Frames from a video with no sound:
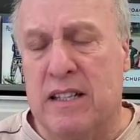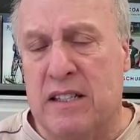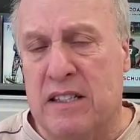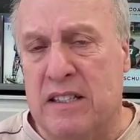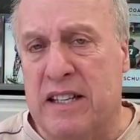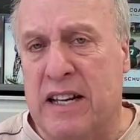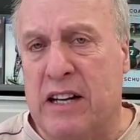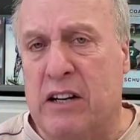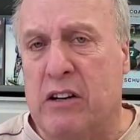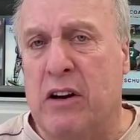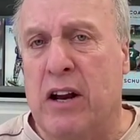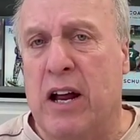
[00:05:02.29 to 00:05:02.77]

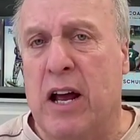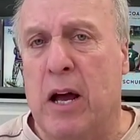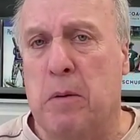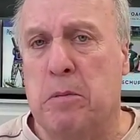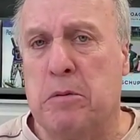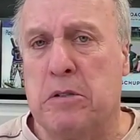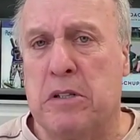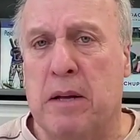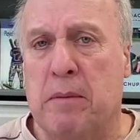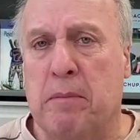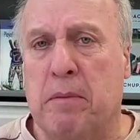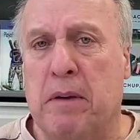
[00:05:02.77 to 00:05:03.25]
sticker
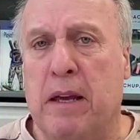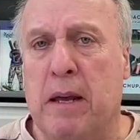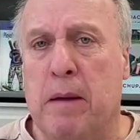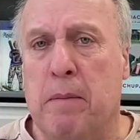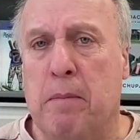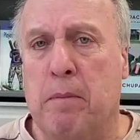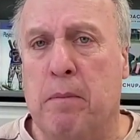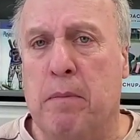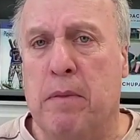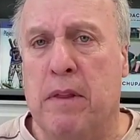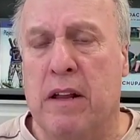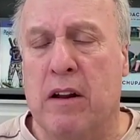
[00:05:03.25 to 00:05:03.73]
helps them
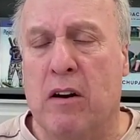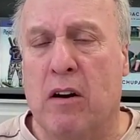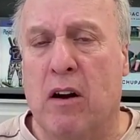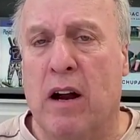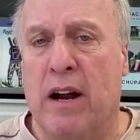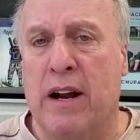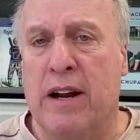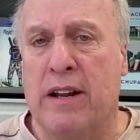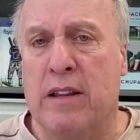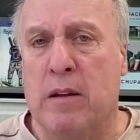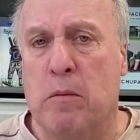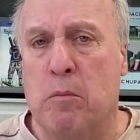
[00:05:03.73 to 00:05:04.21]
keep their
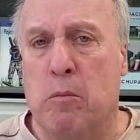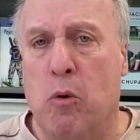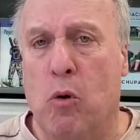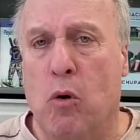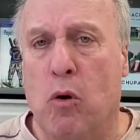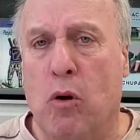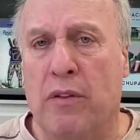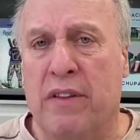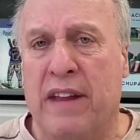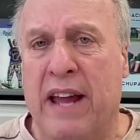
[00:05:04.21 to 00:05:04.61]
eye on the ball.